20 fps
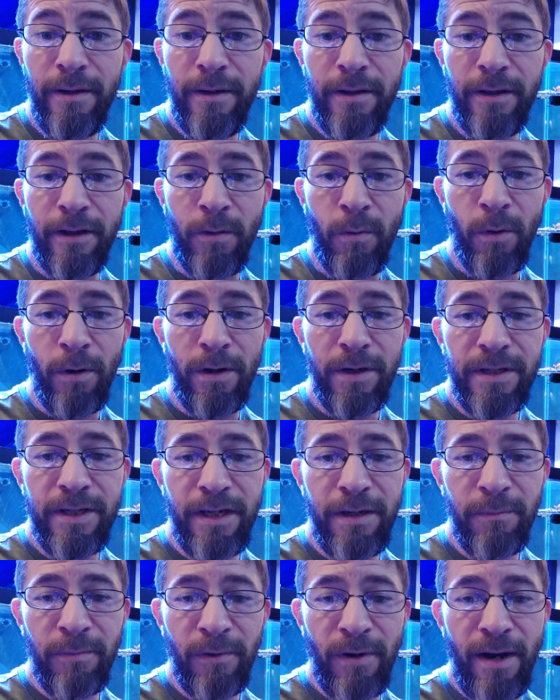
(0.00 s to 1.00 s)
the
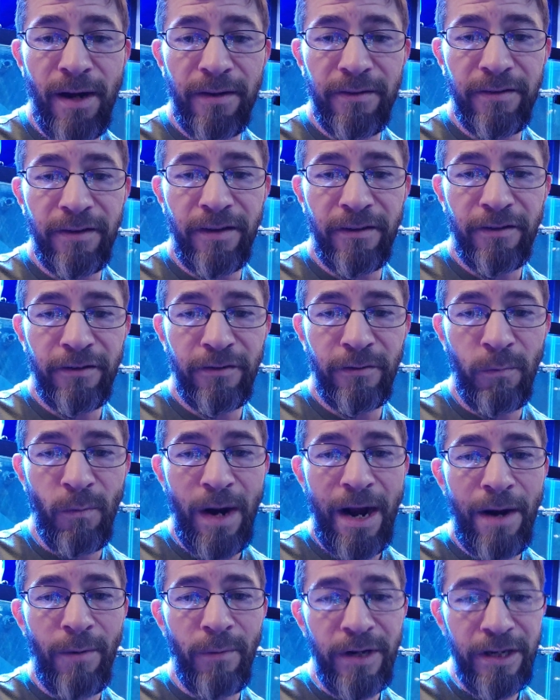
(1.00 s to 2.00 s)
quarantine process,
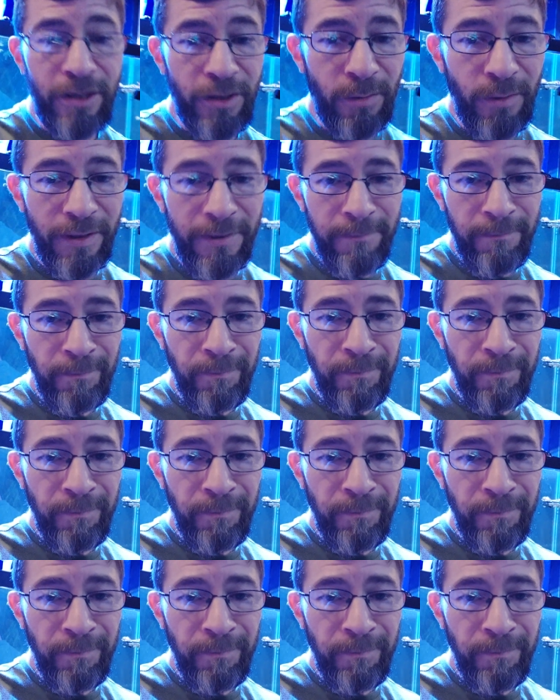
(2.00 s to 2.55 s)
why we do it.